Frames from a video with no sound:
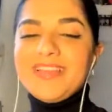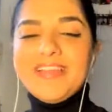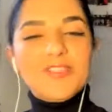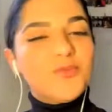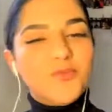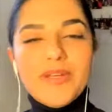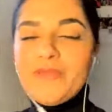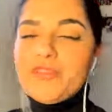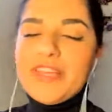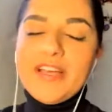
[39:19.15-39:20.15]
It's
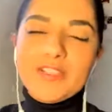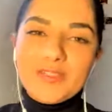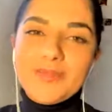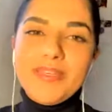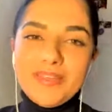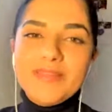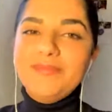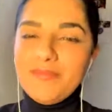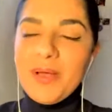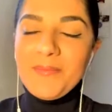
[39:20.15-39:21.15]
whenever they ask me,
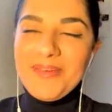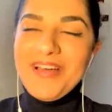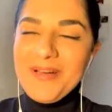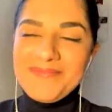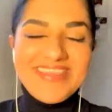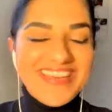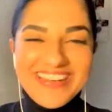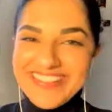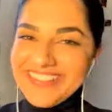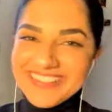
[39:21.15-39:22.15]
I'm
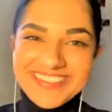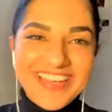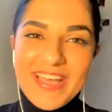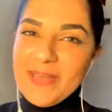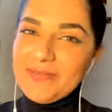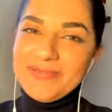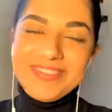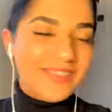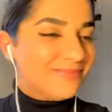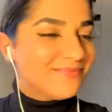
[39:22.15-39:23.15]
there.
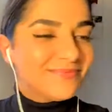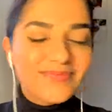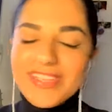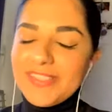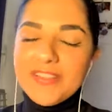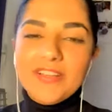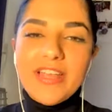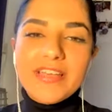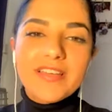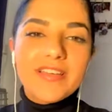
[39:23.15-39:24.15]
It's not
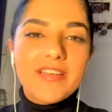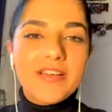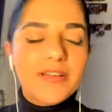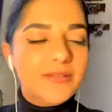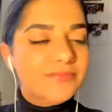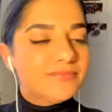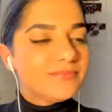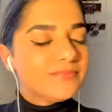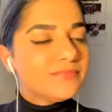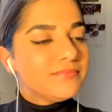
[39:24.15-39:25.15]
like
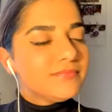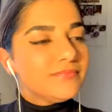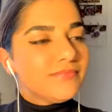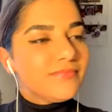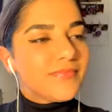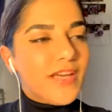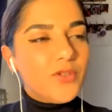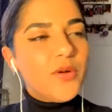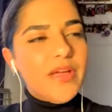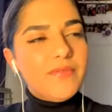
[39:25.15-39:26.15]
I
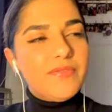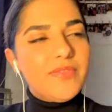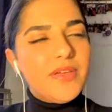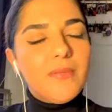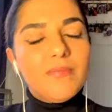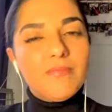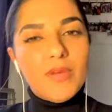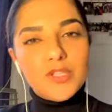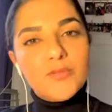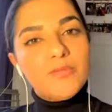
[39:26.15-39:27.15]
don't have that
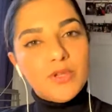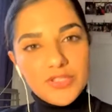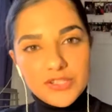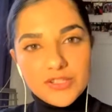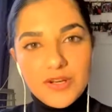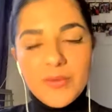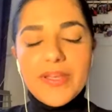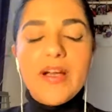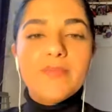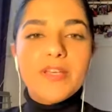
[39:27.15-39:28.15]
much projects
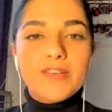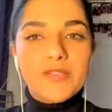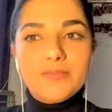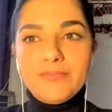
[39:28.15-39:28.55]
going on because of